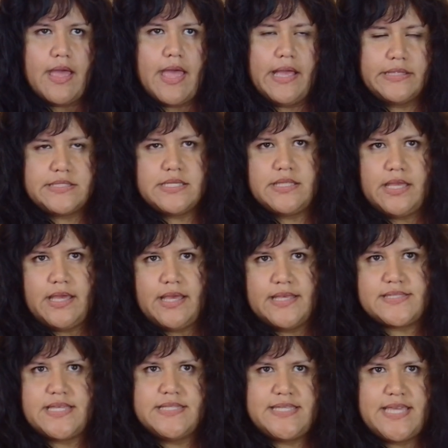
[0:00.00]
acting
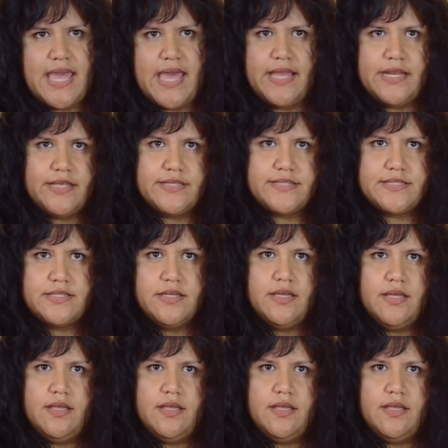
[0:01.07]
as antagonists